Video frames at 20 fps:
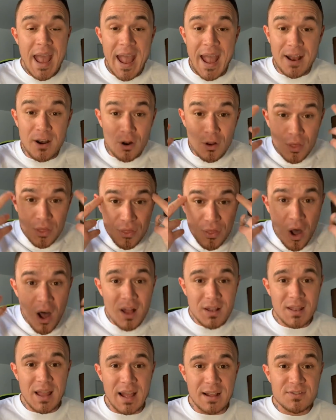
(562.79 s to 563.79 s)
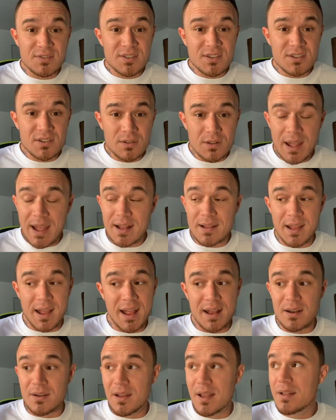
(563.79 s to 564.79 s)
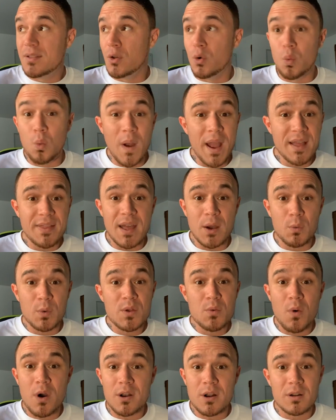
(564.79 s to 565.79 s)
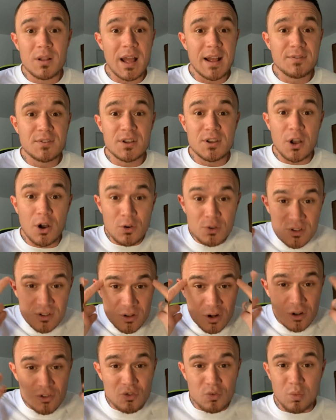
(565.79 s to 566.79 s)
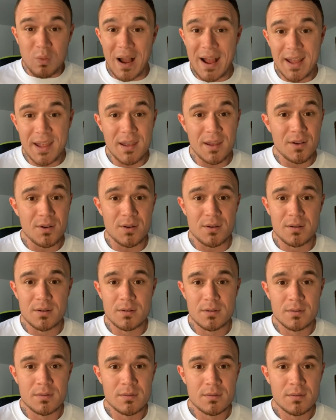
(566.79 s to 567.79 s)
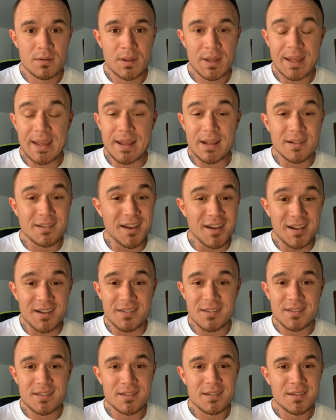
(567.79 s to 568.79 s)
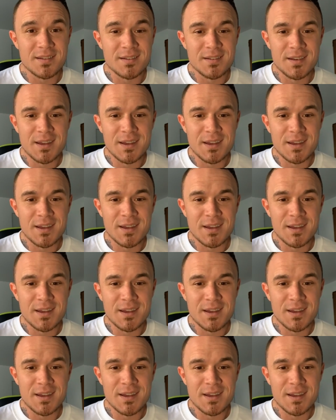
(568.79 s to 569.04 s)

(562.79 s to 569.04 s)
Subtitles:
And our thought life and the way that we want our life to go starts right here. It does.